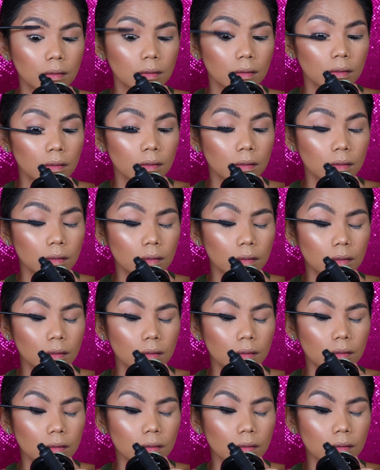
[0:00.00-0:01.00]

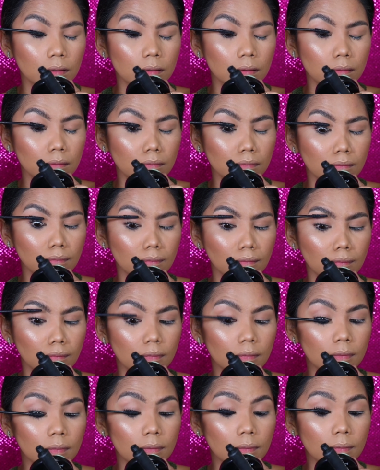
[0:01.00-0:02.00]

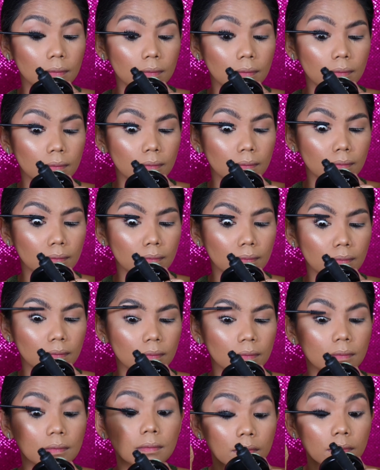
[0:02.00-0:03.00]

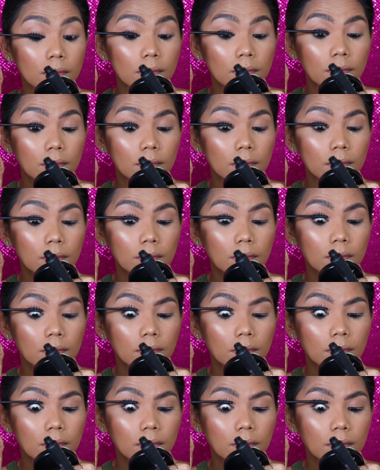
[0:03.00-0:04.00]

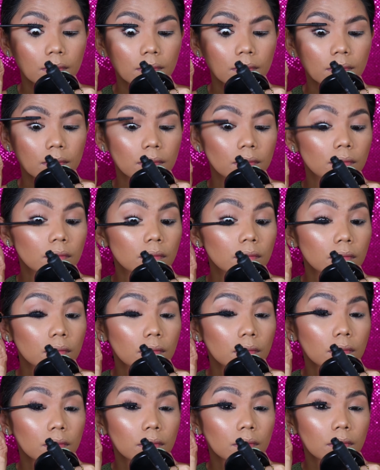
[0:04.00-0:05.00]

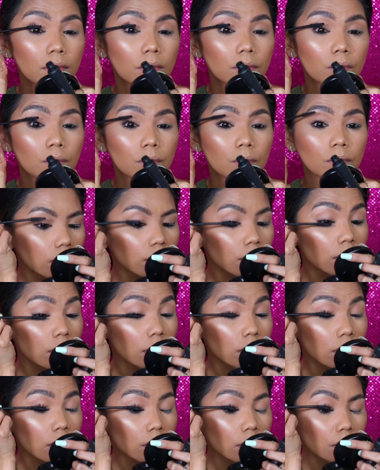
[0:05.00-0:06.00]

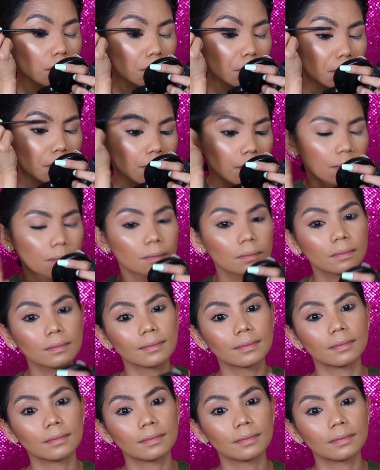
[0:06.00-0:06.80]
(no one is talking)